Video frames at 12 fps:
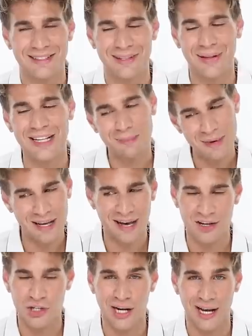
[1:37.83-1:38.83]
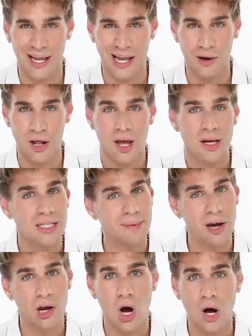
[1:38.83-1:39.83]
So let's begin checking out some
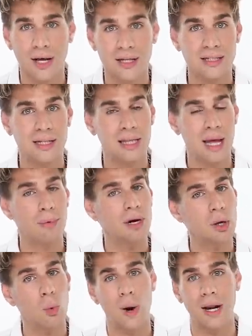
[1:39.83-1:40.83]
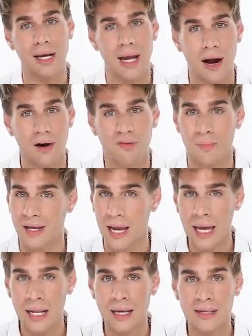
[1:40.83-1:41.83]
iconic celebrity wedding hair from the
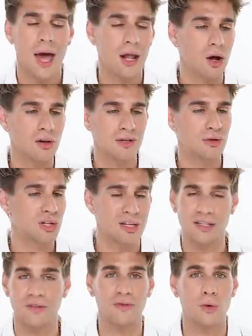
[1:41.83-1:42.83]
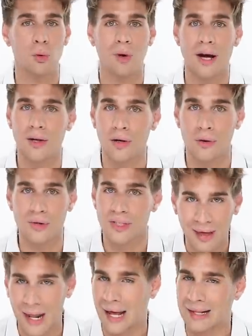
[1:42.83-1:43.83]
80s and also just a few randos
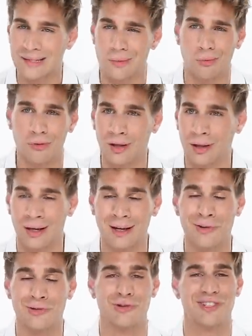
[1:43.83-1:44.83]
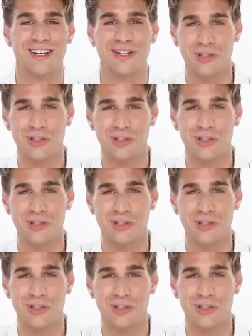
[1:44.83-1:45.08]
that had some really interesting